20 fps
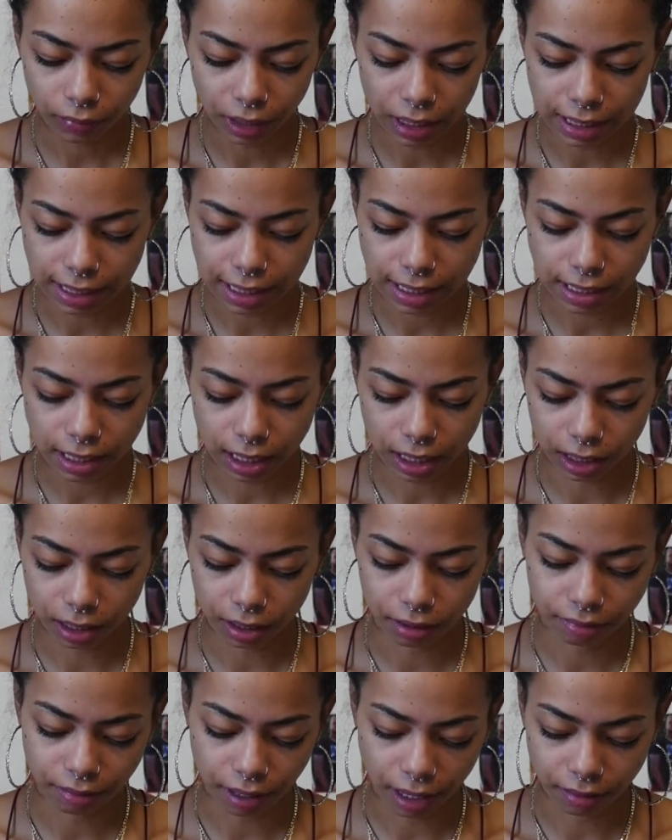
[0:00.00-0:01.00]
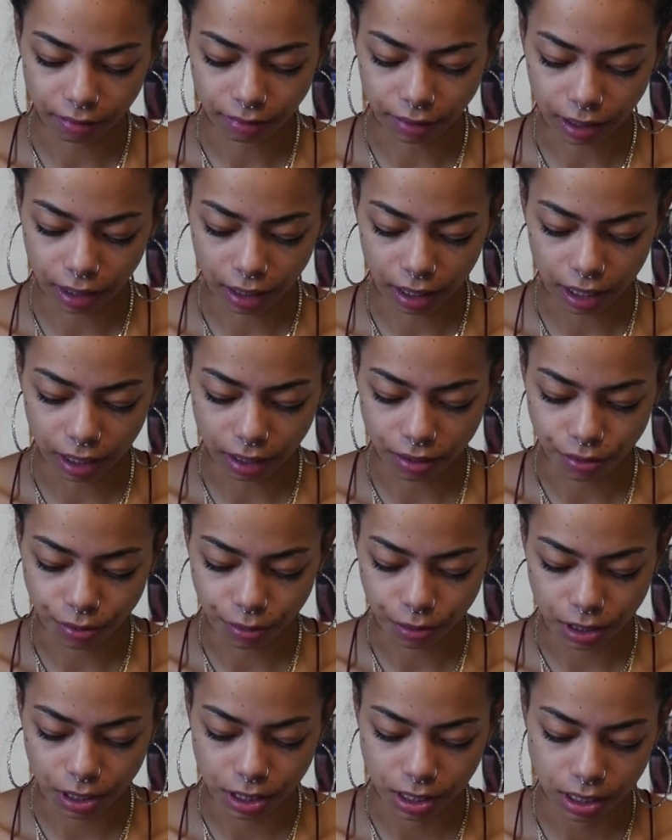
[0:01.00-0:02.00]
Let's get clarified for the Knight of
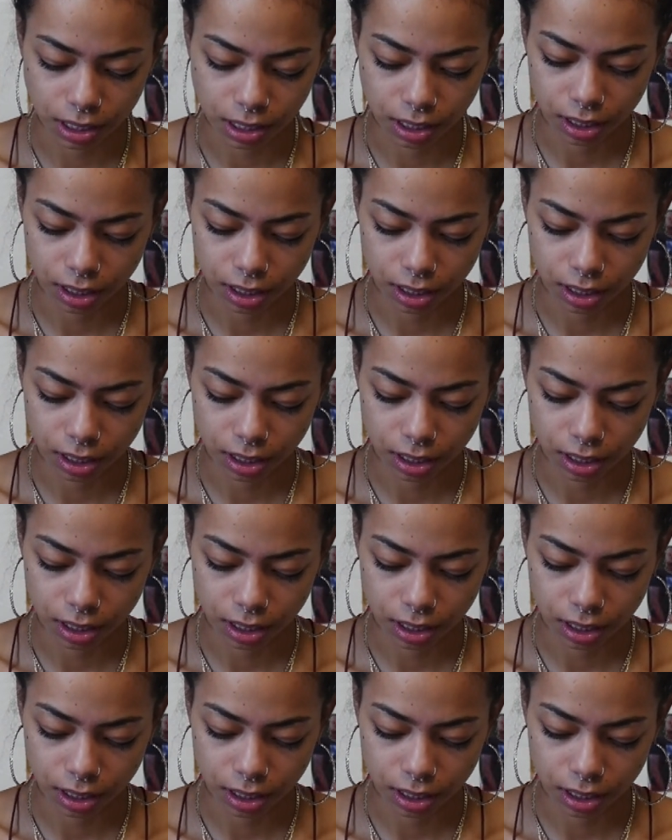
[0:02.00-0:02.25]
Swords.